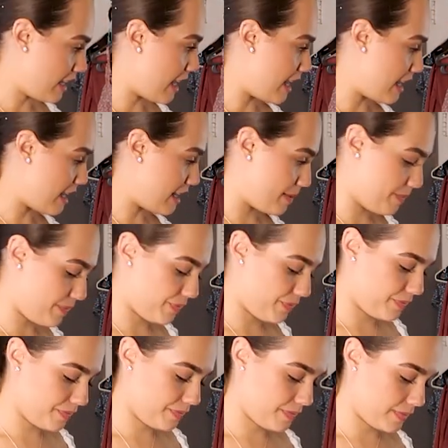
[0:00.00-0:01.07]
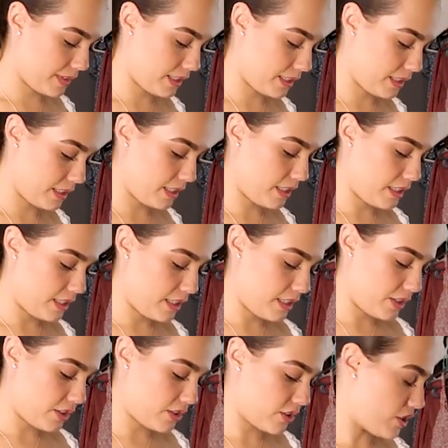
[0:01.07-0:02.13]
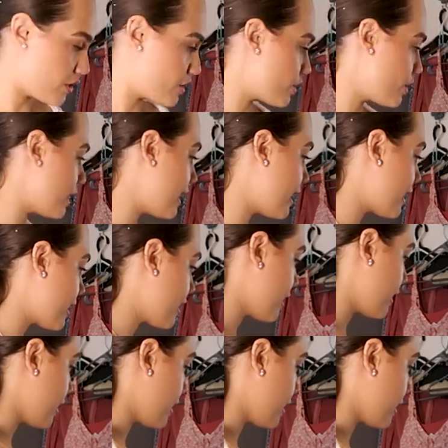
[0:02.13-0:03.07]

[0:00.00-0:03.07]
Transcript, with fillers: Um, there's also like